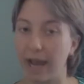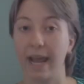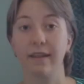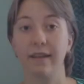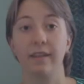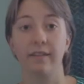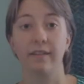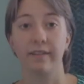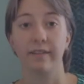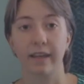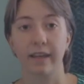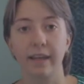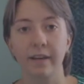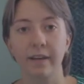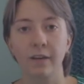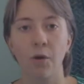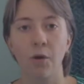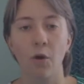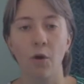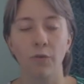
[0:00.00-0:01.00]
had the
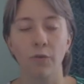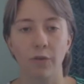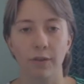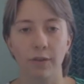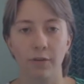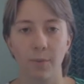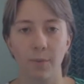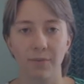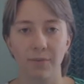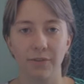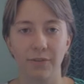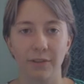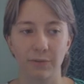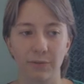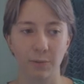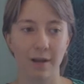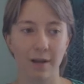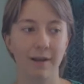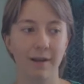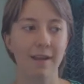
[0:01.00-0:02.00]
skin over the top of this
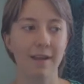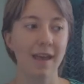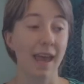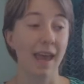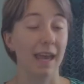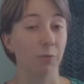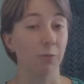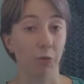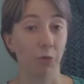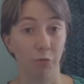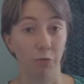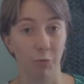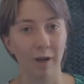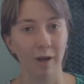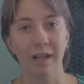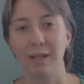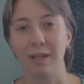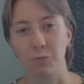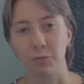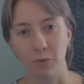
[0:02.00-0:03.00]
one, it was
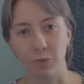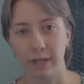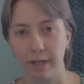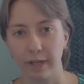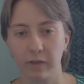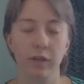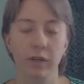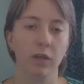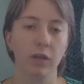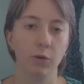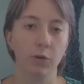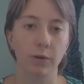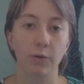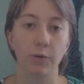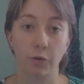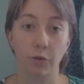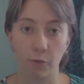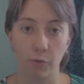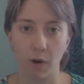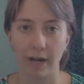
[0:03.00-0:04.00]
really secure. It
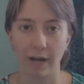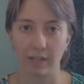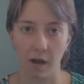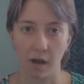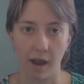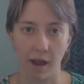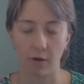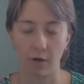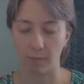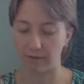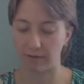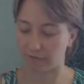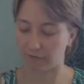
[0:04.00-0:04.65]
was quite tight on my